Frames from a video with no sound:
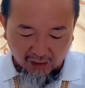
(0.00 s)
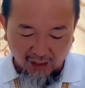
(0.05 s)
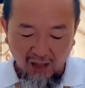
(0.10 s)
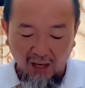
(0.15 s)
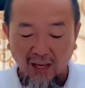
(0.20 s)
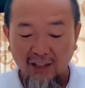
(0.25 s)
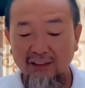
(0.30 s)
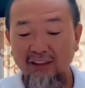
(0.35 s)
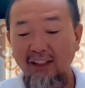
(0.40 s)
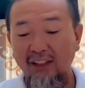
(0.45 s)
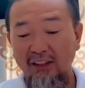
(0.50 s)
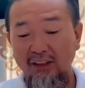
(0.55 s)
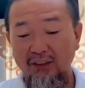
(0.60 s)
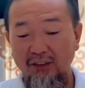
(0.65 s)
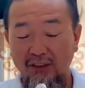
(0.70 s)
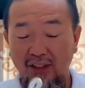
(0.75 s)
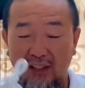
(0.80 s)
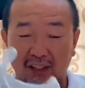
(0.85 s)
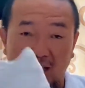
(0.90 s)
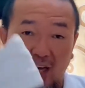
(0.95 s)
I tell you
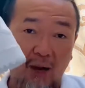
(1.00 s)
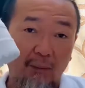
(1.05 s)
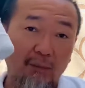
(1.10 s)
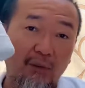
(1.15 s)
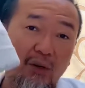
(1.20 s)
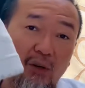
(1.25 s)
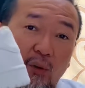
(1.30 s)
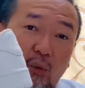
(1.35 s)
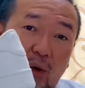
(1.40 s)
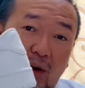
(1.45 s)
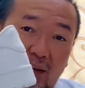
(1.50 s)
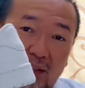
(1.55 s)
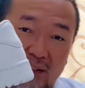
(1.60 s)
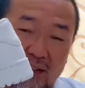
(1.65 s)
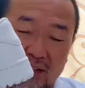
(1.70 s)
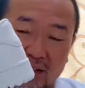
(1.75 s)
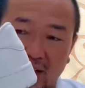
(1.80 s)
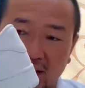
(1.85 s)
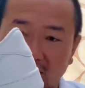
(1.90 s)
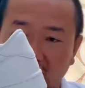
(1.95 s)
that I'm gonna wear this
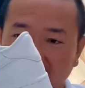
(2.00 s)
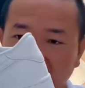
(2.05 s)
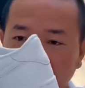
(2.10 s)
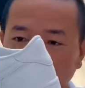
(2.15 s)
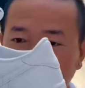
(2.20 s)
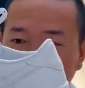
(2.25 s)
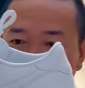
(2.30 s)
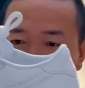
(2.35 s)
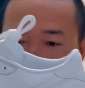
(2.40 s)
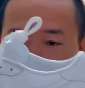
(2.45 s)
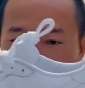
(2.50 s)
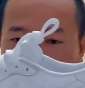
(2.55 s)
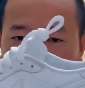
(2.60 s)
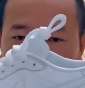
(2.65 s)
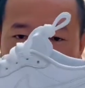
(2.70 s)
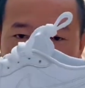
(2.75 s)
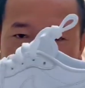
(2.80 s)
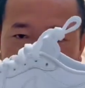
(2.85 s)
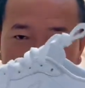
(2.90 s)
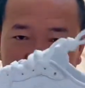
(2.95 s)
thing off
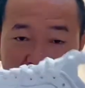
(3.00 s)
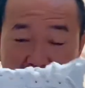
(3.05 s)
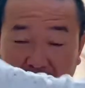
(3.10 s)
course a